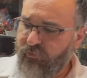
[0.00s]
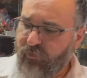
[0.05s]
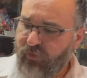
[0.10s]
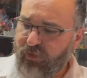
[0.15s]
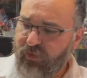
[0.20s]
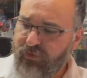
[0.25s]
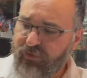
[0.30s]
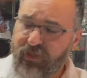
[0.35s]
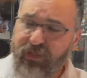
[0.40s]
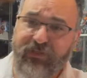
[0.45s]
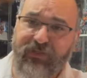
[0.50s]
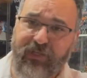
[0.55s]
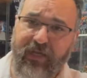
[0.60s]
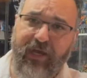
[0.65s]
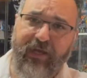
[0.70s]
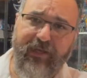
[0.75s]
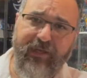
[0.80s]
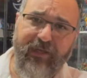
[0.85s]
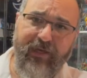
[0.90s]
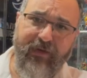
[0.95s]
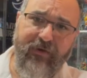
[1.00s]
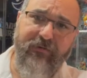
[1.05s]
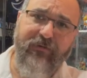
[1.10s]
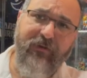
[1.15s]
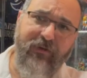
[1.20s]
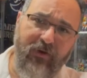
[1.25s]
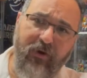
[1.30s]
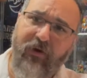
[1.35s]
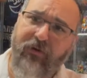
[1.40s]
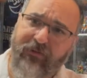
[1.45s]
These you had to get,
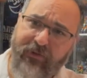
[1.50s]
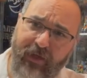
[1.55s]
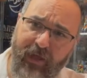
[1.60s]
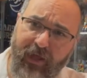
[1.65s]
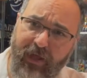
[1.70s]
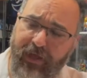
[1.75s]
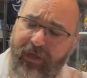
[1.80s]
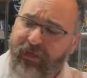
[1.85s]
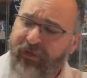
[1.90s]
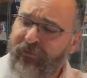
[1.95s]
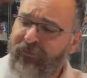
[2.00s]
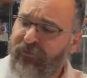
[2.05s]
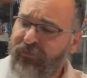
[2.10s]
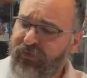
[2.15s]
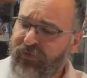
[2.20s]
you know, online,